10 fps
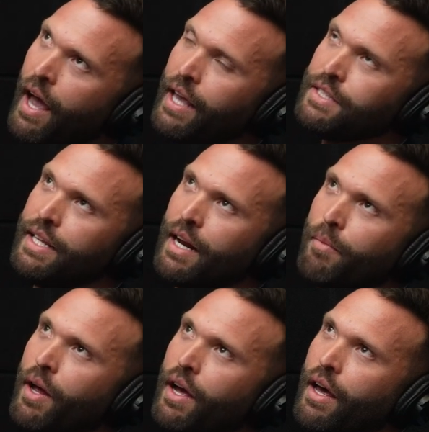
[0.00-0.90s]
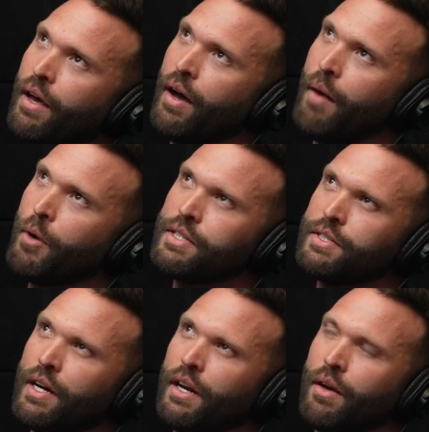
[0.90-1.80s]
I can say that I'm not
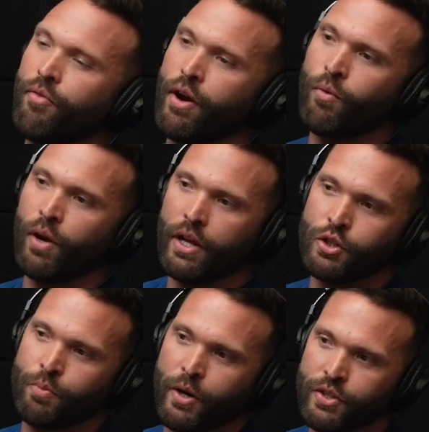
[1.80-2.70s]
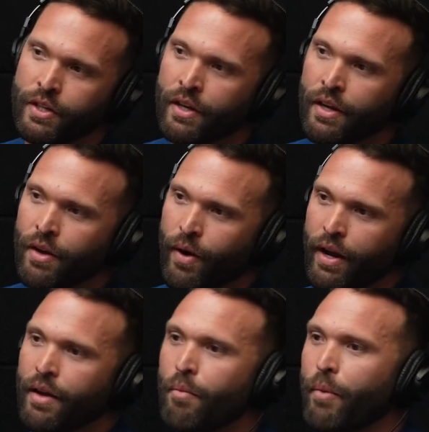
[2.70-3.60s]
necessarily a very religious person,
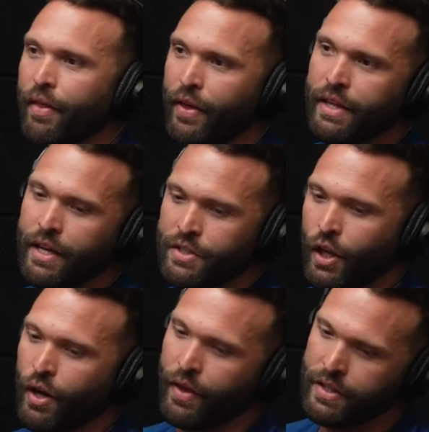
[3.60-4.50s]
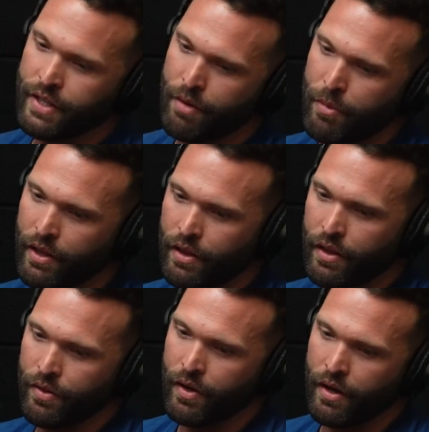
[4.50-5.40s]
right? But I think that there's a lot of things that
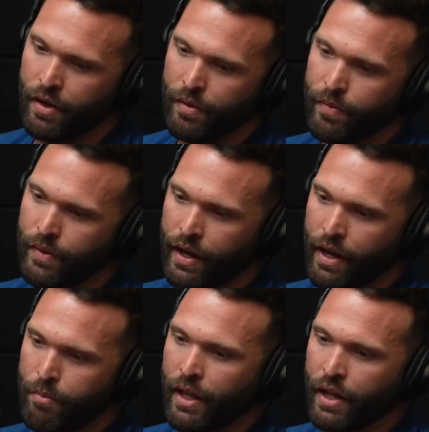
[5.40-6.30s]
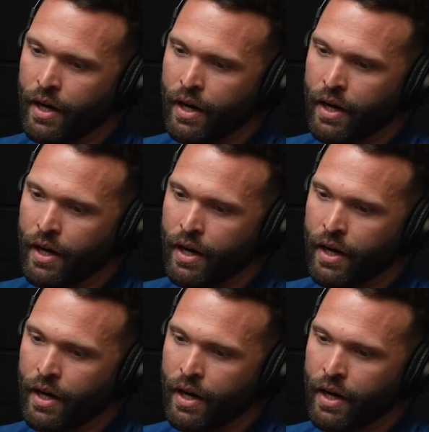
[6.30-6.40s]
can be